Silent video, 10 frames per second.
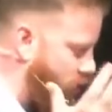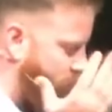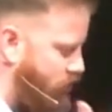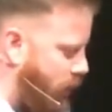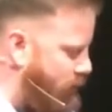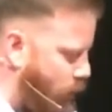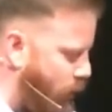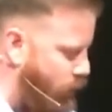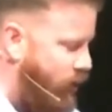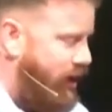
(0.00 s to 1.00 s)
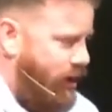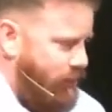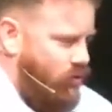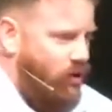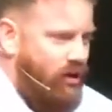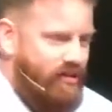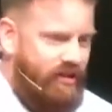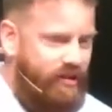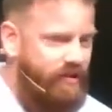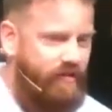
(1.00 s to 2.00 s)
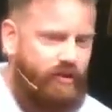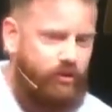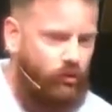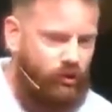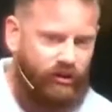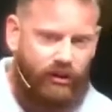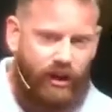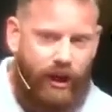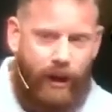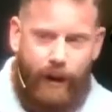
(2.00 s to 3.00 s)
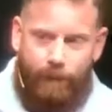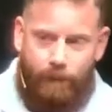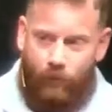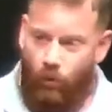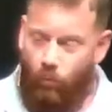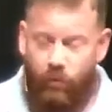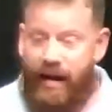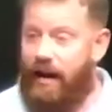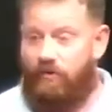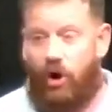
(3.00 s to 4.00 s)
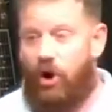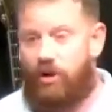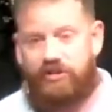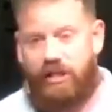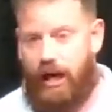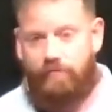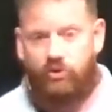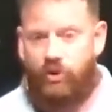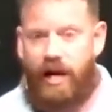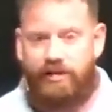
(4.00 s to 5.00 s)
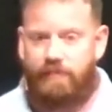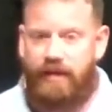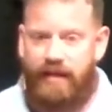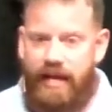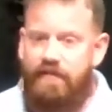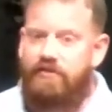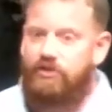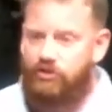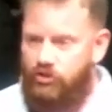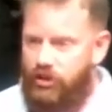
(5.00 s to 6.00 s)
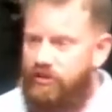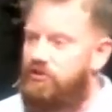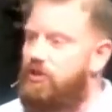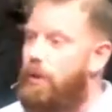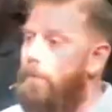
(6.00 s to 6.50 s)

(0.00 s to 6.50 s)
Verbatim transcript: are some that when we come across as individuals, we have a hard time grasping even just the